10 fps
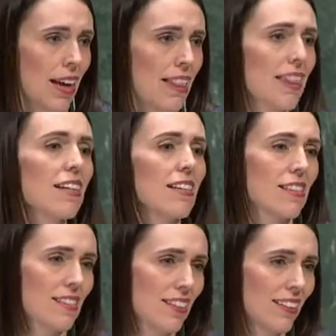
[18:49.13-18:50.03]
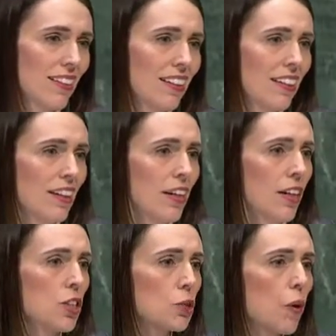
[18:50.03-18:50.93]
And this
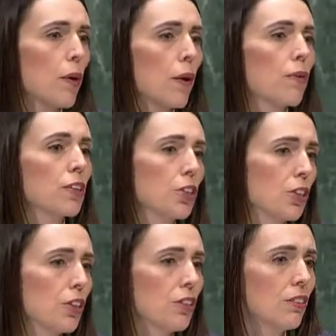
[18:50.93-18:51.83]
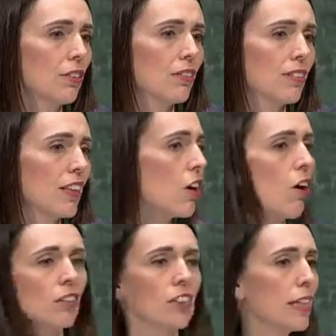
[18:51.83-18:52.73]
is where we return to the
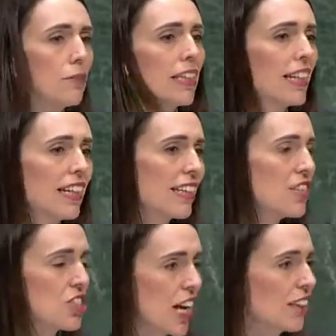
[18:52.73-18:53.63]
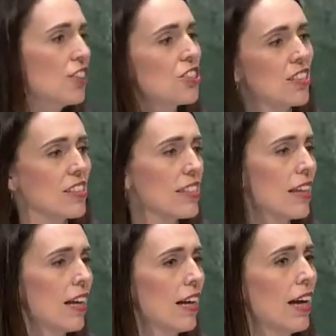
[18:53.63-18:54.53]
concept again that challenges
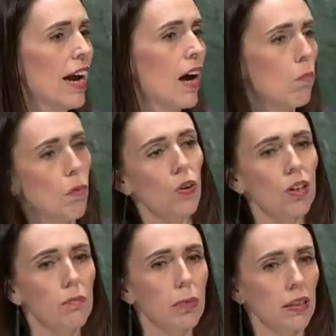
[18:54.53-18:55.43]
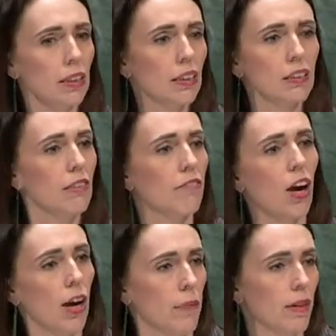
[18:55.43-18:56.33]
our modern political
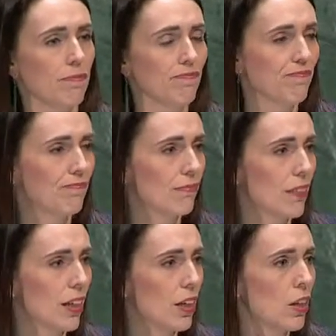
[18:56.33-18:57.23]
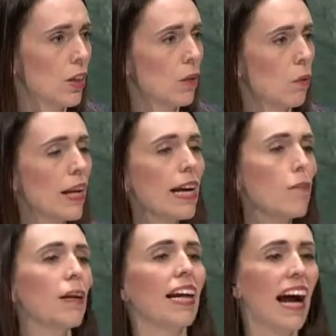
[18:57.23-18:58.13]
environment. We
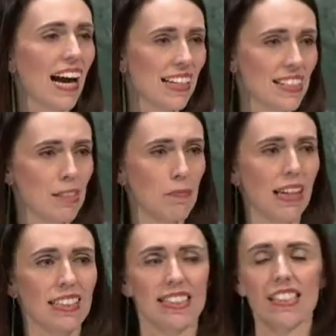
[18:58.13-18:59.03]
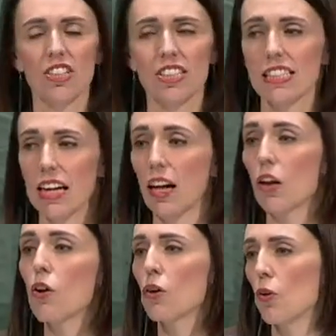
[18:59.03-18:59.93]
are being asked to make decisions that are
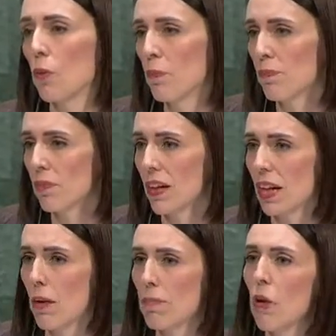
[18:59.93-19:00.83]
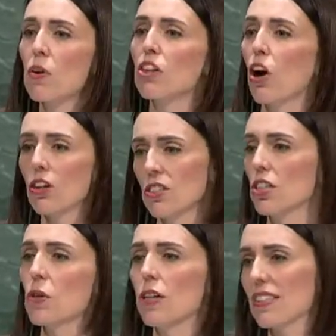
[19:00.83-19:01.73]
local, but with
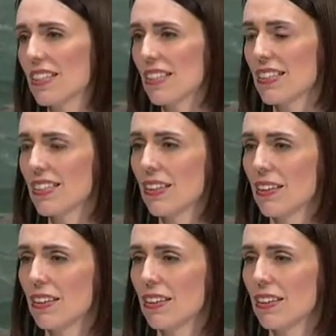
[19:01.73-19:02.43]
consequences